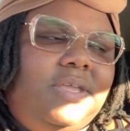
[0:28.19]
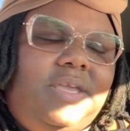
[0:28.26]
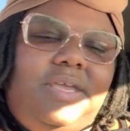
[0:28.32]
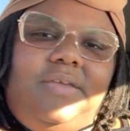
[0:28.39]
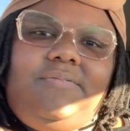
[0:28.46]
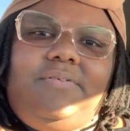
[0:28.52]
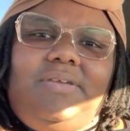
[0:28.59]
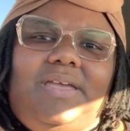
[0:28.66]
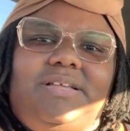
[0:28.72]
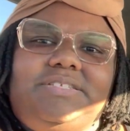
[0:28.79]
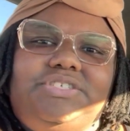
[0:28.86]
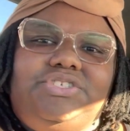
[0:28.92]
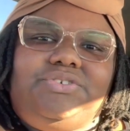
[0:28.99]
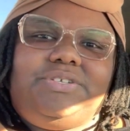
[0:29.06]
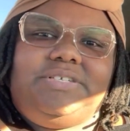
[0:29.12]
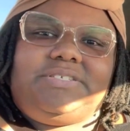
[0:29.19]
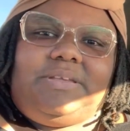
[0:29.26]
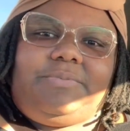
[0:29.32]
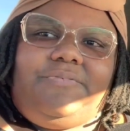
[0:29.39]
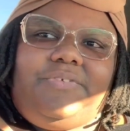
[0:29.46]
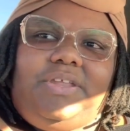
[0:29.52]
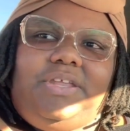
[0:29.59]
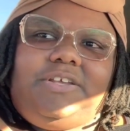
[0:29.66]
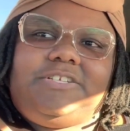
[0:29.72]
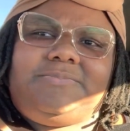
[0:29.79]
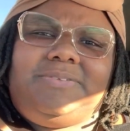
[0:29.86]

if you guys enjoy these type of videos,